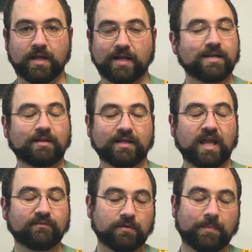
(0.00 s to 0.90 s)
And I didn't
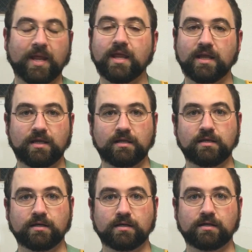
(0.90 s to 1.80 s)
like having to
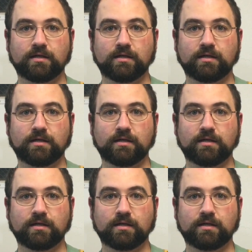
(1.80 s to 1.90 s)
pay